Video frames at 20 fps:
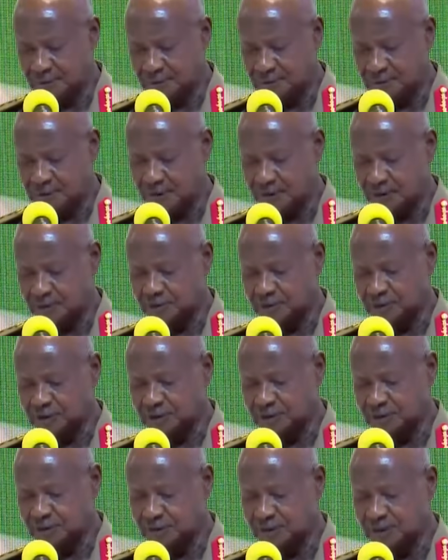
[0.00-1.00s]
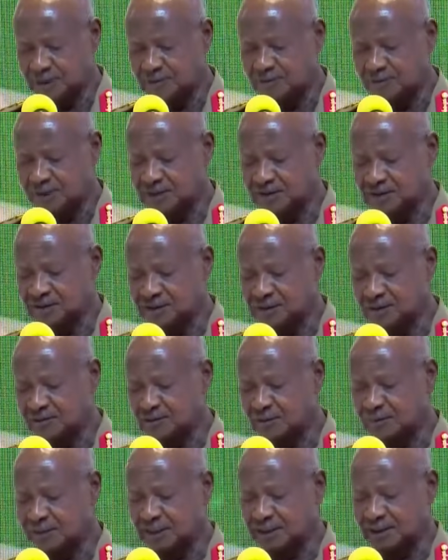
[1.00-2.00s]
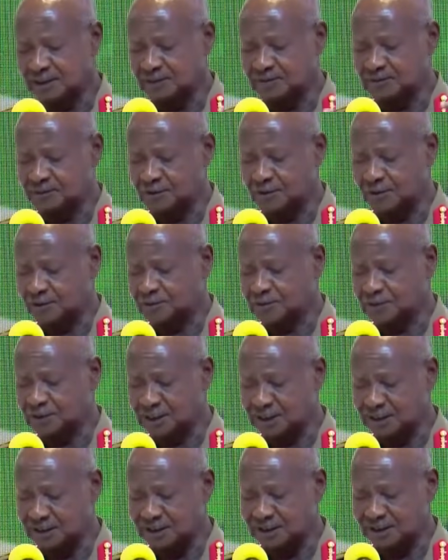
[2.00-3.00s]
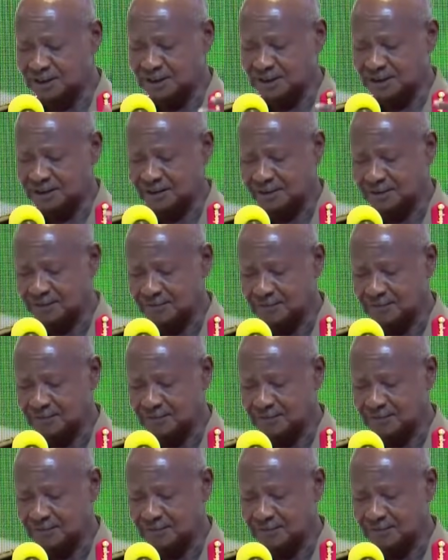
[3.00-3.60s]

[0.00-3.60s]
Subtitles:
The officer could advance level by level, officer cadet,